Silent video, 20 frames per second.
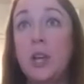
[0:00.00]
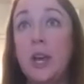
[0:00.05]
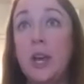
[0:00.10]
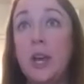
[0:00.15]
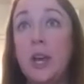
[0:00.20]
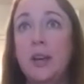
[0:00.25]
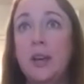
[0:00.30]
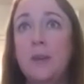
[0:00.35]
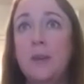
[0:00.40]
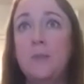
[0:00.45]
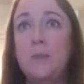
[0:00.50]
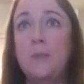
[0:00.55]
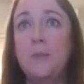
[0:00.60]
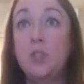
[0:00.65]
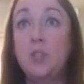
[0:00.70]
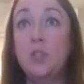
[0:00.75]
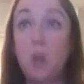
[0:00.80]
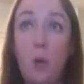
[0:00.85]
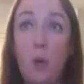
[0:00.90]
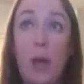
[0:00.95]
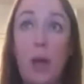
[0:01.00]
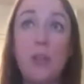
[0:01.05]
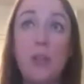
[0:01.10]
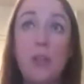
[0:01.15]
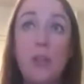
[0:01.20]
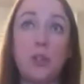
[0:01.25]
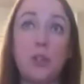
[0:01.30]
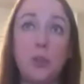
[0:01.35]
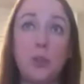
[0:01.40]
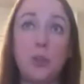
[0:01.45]
Anne wanted me to come over for
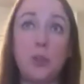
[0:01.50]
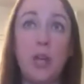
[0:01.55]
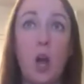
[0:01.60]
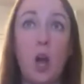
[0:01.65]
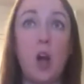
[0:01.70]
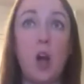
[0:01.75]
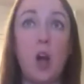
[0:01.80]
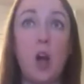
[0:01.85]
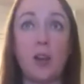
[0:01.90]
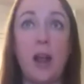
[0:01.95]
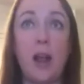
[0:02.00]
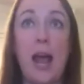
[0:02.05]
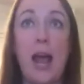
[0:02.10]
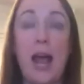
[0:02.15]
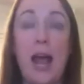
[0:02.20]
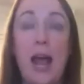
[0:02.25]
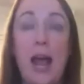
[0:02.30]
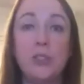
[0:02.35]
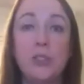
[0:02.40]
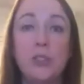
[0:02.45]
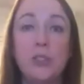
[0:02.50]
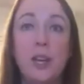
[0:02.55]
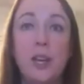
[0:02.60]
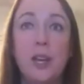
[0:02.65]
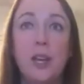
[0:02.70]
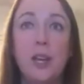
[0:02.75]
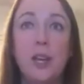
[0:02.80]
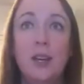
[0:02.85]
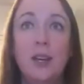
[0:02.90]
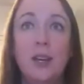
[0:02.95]
bridge. So
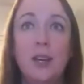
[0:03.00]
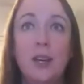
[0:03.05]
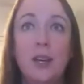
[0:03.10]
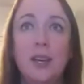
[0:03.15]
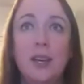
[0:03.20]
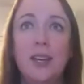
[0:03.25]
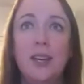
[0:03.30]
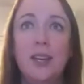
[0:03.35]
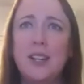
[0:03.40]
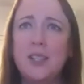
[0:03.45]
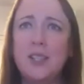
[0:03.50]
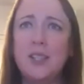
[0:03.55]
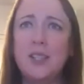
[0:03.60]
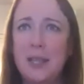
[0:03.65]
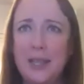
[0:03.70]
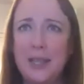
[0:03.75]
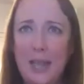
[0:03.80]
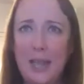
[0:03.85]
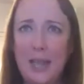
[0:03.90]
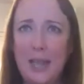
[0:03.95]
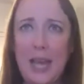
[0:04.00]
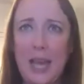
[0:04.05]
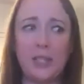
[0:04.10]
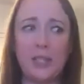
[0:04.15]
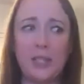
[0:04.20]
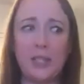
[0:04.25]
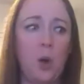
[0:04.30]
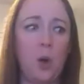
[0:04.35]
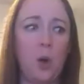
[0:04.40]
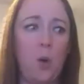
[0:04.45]
I took the streetcar to their
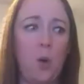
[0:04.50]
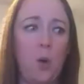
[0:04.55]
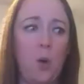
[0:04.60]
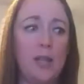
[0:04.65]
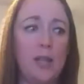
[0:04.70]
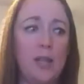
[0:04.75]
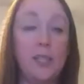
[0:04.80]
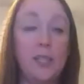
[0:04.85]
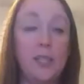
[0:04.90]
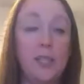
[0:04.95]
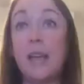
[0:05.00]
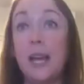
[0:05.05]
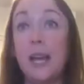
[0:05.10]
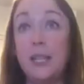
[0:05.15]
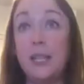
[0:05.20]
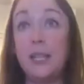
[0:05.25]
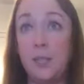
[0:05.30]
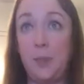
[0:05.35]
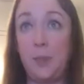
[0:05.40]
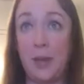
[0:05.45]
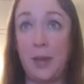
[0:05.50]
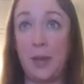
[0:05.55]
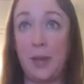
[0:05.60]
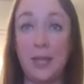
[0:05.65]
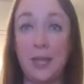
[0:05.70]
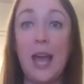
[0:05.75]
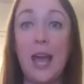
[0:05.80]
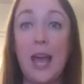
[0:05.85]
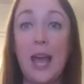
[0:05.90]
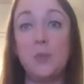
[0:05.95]
house. It got to be
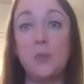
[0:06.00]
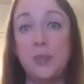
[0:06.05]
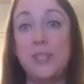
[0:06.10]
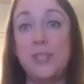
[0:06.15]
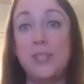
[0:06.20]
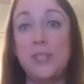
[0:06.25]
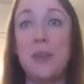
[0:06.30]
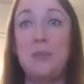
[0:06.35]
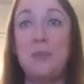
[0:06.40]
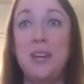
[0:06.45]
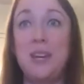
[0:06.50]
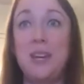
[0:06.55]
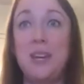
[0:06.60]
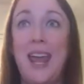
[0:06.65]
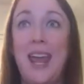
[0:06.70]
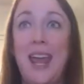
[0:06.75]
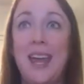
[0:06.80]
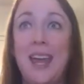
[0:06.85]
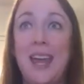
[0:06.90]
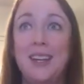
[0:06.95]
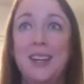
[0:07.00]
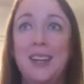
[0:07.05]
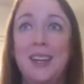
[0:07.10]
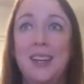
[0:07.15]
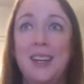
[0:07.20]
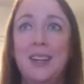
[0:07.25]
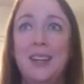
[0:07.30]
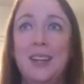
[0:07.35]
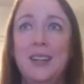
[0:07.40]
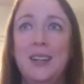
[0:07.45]
late, so I decided to spend the
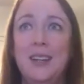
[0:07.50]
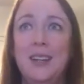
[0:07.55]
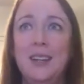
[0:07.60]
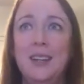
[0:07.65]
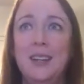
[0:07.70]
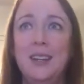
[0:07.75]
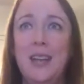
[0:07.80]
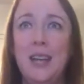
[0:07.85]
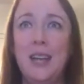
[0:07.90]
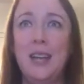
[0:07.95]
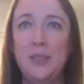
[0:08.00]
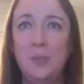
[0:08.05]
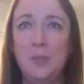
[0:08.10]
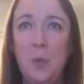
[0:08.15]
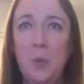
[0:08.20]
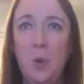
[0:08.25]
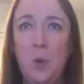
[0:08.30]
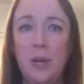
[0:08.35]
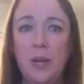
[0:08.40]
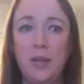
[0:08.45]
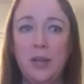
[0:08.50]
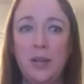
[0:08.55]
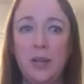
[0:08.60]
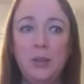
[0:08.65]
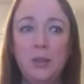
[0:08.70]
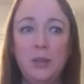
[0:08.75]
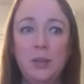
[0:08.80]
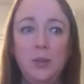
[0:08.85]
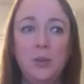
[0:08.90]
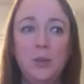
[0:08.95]
night with Sammy and Anne.
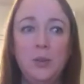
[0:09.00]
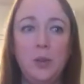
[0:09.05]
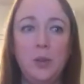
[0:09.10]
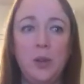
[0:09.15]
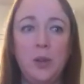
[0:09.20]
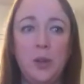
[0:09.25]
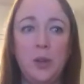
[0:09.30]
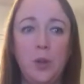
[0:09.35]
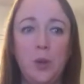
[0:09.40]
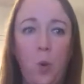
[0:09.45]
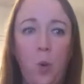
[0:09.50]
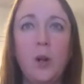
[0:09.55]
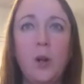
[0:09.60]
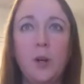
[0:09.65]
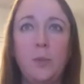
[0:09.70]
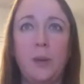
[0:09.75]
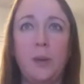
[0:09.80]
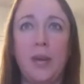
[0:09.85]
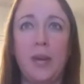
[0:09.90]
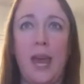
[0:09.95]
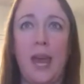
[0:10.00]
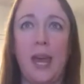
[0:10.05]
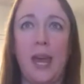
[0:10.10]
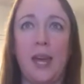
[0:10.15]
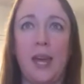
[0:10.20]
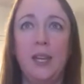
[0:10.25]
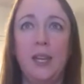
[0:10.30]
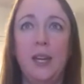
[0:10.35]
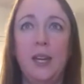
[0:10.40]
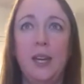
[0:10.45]
The next morning was when
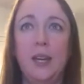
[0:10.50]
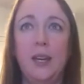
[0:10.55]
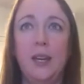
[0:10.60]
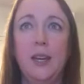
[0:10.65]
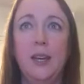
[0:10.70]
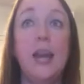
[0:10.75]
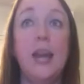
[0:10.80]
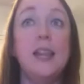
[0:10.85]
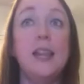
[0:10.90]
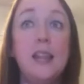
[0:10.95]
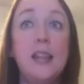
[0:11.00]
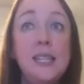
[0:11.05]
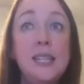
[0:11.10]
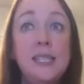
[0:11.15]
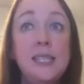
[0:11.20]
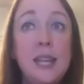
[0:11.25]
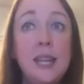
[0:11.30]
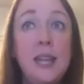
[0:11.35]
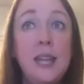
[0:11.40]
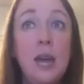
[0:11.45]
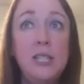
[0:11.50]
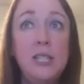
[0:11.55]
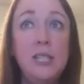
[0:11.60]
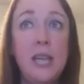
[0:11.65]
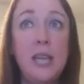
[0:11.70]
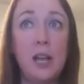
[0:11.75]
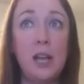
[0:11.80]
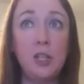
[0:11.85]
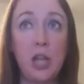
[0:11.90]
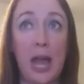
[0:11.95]
the quarrel began.
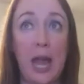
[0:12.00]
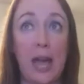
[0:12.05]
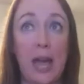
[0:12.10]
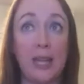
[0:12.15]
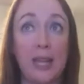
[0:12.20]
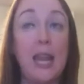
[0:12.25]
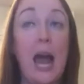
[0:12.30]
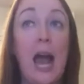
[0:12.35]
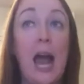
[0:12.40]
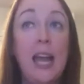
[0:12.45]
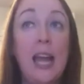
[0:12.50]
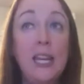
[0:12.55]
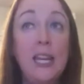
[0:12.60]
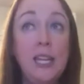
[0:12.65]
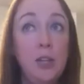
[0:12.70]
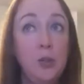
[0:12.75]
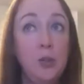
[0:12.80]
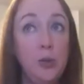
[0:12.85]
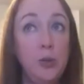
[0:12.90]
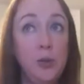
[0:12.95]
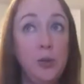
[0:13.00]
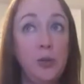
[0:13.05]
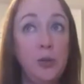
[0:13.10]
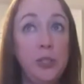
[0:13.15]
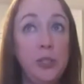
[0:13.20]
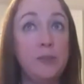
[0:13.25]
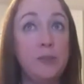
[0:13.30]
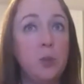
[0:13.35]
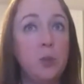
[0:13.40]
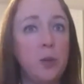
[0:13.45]
They said they would tell Jack that
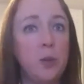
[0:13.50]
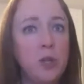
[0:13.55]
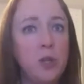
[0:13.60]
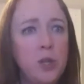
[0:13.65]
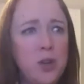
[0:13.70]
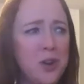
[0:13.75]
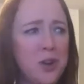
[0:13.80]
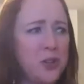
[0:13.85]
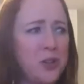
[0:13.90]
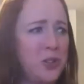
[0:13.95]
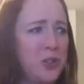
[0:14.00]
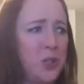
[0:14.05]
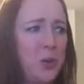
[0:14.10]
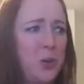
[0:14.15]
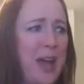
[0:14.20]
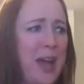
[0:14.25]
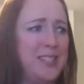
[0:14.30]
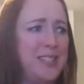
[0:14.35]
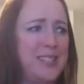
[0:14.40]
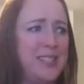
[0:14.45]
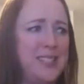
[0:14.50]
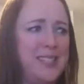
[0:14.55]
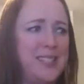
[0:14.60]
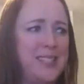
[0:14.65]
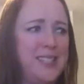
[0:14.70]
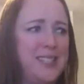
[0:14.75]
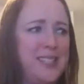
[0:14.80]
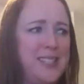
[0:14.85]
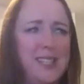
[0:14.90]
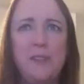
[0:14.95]
I had introduced him to a nurse who
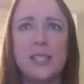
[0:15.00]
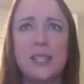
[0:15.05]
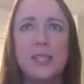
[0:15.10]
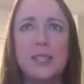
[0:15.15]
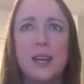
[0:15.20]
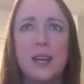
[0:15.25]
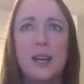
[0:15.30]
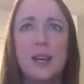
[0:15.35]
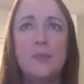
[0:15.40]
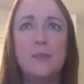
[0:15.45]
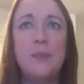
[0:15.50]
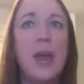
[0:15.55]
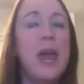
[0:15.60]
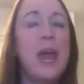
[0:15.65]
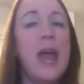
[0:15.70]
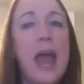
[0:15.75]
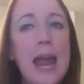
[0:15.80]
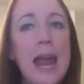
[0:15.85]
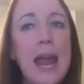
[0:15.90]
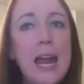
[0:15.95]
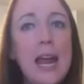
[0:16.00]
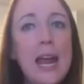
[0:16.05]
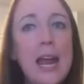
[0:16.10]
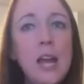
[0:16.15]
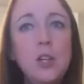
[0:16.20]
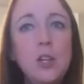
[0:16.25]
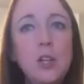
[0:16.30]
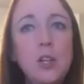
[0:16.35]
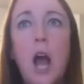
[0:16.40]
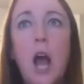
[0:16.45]
had syphilis.
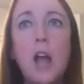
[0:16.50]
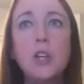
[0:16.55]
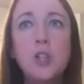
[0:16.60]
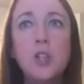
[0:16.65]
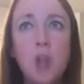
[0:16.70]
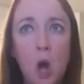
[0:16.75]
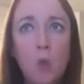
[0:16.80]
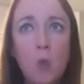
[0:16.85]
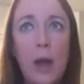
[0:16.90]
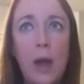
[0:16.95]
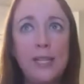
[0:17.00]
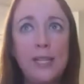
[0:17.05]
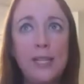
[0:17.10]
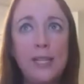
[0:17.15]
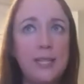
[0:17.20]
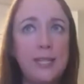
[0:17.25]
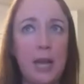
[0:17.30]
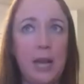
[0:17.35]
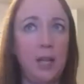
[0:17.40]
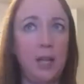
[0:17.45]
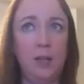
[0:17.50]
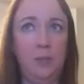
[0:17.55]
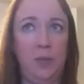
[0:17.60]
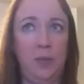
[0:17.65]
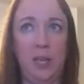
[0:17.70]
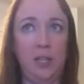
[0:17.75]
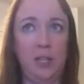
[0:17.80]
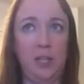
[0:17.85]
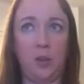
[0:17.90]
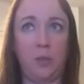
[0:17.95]
Anne, you've got no right to
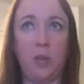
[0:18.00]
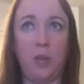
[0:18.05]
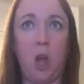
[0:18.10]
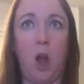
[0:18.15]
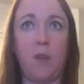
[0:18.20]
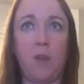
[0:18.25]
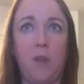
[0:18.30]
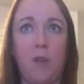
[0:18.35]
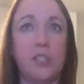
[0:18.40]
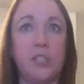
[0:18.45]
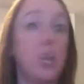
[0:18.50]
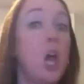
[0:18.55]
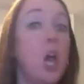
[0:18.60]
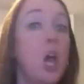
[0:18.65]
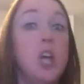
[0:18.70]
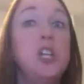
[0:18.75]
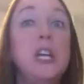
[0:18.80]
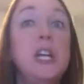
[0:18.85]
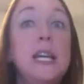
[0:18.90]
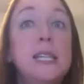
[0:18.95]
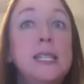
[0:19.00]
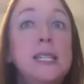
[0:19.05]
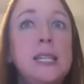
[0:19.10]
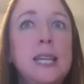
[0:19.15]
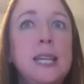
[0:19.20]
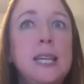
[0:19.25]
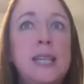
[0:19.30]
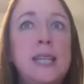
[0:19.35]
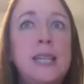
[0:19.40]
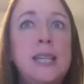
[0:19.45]
tell him things from the office. She
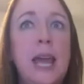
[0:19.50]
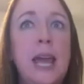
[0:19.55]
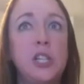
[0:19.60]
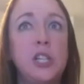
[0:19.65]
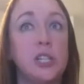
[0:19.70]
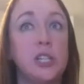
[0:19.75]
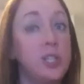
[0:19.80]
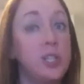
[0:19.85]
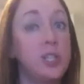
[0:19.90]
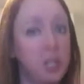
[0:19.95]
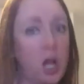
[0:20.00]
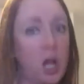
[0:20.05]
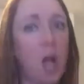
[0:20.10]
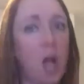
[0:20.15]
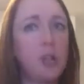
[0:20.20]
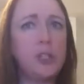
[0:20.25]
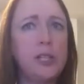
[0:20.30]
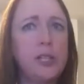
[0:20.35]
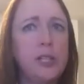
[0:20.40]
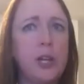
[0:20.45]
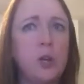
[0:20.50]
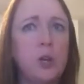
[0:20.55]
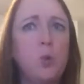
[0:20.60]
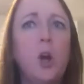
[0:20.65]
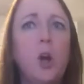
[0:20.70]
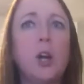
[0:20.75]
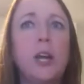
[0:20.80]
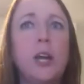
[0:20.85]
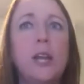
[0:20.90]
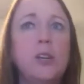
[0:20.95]
isn't contagious. The doctors let her
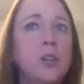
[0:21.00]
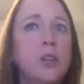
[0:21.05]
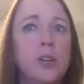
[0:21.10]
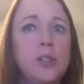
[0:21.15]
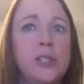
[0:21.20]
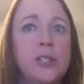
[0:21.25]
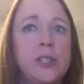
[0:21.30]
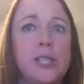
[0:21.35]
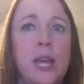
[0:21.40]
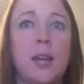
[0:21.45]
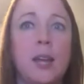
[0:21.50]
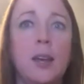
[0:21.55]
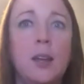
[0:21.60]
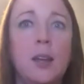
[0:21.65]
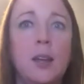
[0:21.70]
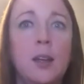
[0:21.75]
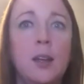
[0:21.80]
work at nursing.